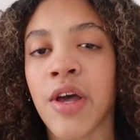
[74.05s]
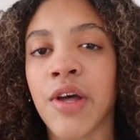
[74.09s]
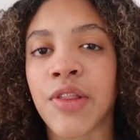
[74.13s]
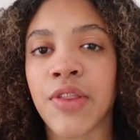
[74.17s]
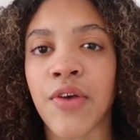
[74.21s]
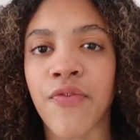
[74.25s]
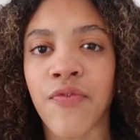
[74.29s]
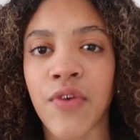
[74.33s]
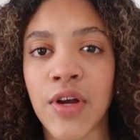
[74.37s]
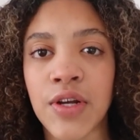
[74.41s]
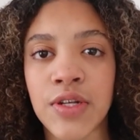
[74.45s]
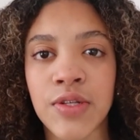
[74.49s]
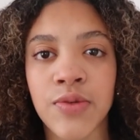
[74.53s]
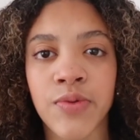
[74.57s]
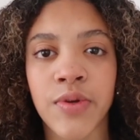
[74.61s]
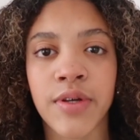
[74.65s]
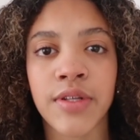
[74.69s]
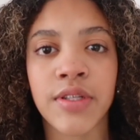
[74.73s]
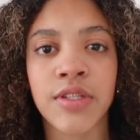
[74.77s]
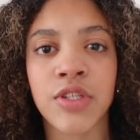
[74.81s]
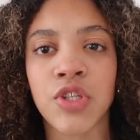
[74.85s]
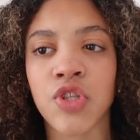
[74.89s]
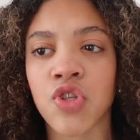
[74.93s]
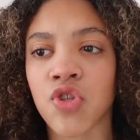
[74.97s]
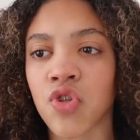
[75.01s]
The first
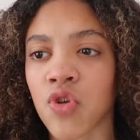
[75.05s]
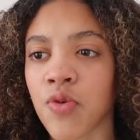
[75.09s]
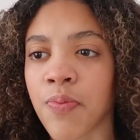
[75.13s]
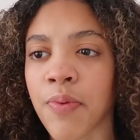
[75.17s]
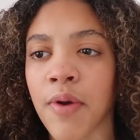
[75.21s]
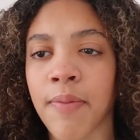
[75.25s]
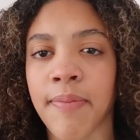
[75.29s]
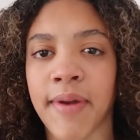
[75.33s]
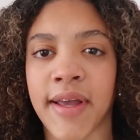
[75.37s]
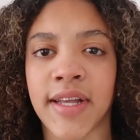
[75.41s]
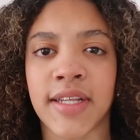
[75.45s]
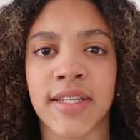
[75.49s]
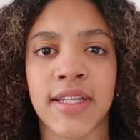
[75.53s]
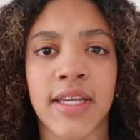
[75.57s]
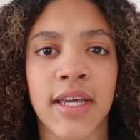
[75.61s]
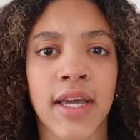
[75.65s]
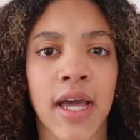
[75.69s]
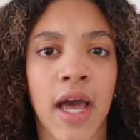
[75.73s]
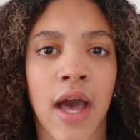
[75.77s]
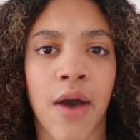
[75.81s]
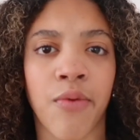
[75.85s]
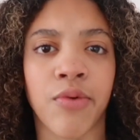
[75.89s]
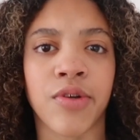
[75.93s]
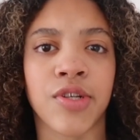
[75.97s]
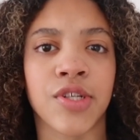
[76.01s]
one's super basic.
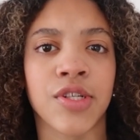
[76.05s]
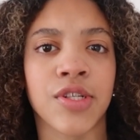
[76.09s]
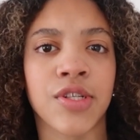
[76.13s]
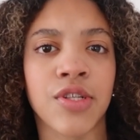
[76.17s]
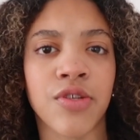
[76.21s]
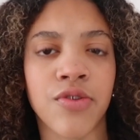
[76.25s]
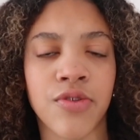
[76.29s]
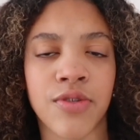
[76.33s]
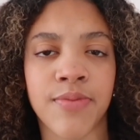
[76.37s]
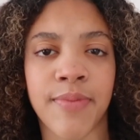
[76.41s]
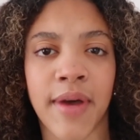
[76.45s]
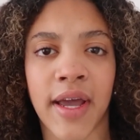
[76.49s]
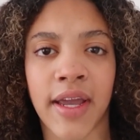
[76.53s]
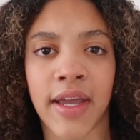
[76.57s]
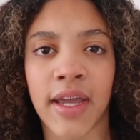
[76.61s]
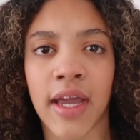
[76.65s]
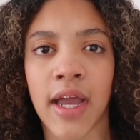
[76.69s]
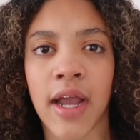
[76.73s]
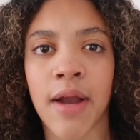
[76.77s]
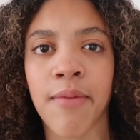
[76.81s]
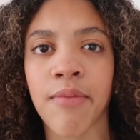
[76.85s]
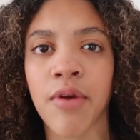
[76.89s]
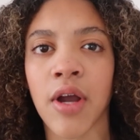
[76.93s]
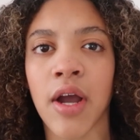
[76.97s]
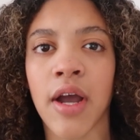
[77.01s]
I will just use my
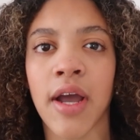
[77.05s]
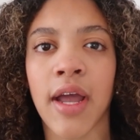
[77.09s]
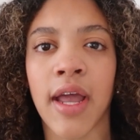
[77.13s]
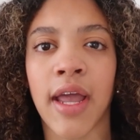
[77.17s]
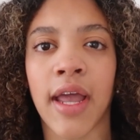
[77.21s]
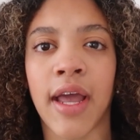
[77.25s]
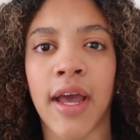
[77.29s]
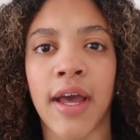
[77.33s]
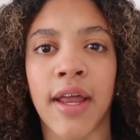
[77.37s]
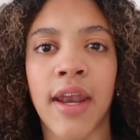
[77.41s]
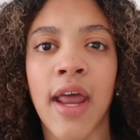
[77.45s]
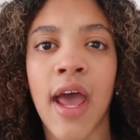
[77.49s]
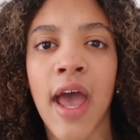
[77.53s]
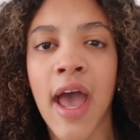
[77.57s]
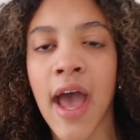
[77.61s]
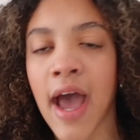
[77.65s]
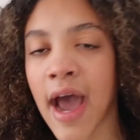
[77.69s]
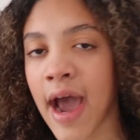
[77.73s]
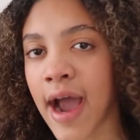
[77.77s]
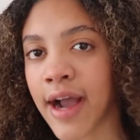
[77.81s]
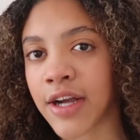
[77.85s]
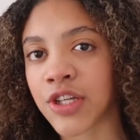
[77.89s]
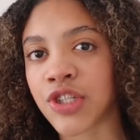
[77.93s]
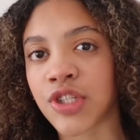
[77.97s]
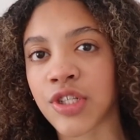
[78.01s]
camera and
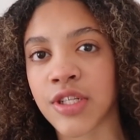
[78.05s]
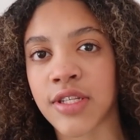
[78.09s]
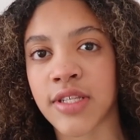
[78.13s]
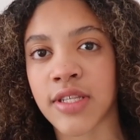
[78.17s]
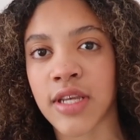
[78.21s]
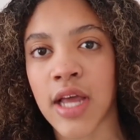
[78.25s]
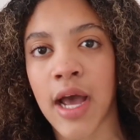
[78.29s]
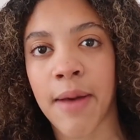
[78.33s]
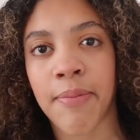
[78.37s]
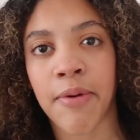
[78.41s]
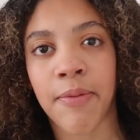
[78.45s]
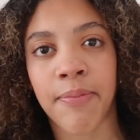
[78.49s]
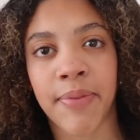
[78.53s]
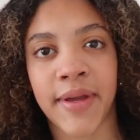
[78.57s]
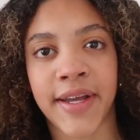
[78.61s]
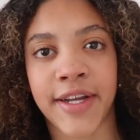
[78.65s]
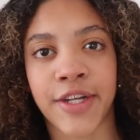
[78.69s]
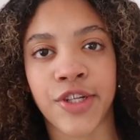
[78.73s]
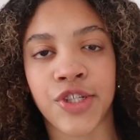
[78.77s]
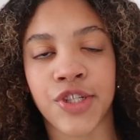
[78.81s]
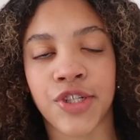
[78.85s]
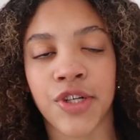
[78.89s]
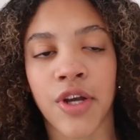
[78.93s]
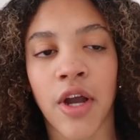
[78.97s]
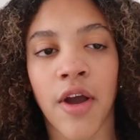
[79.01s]
actually snap a
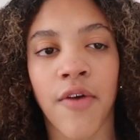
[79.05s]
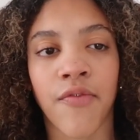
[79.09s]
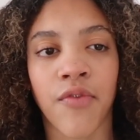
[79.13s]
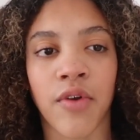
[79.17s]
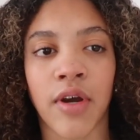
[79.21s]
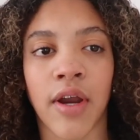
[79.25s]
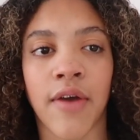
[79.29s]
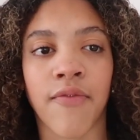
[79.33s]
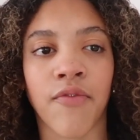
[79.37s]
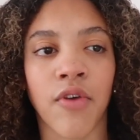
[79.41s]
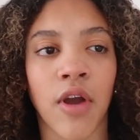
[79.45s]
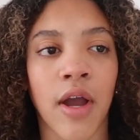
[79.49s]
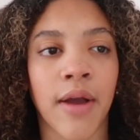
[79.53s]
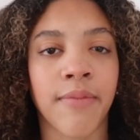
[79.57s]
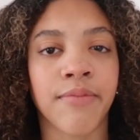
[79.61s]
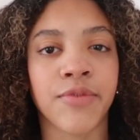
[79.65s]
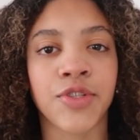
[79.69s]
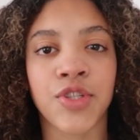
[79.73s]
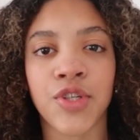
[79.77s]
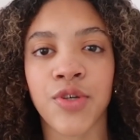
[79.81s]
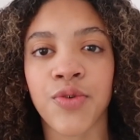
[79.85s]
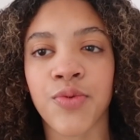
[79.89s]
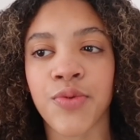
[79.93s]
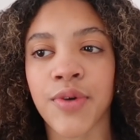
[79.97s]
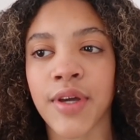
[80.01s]
picture of whatever I'm
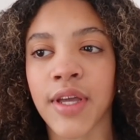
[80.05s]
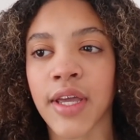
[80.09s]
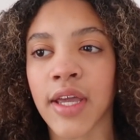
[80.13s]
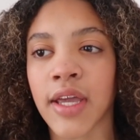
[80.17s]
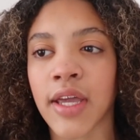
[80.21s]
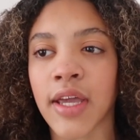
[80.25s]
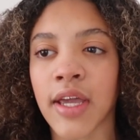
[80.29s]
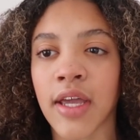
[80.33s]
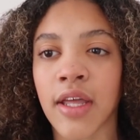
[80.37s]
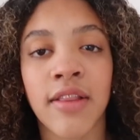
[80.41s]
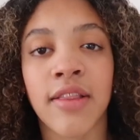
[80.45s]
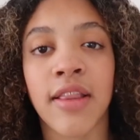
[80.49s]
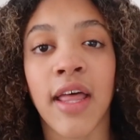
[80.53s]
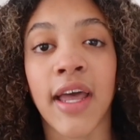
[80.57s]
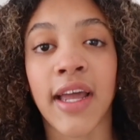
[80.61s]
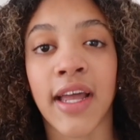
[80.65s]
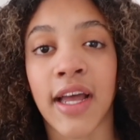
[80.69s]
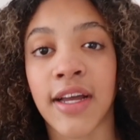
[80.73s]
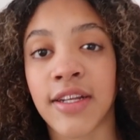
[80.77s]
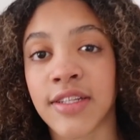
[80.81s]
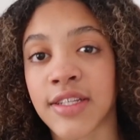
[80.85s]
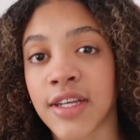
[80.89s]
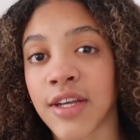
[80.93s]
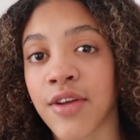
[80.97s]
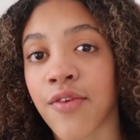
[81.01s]
doing, like
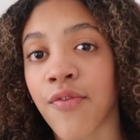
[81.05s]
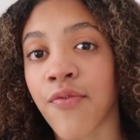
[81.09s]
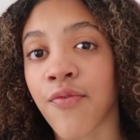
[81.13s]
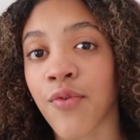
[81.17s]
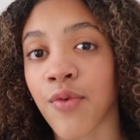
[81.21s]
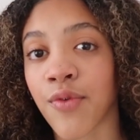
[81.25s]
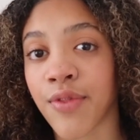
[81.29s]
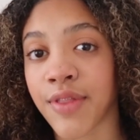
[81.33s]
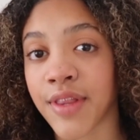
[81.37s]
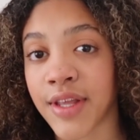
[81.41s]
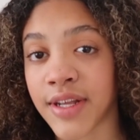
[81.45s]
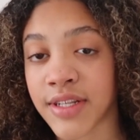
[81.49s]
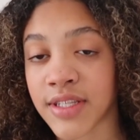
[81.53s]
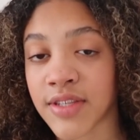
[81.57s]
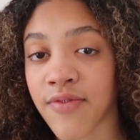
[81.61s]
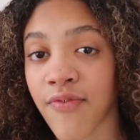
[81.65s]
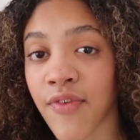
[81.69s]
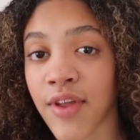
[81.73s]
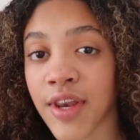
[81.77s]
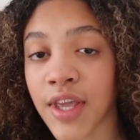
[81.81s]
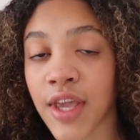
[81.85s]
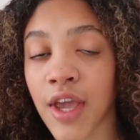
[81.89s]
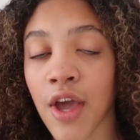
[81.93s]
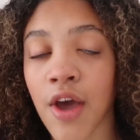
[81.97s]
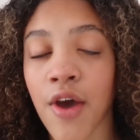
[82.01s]
I did for this
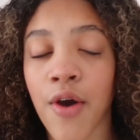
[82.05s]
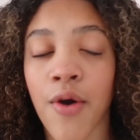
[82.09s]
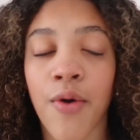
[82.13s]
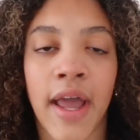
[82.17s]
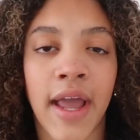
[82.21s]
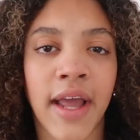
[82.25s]
video.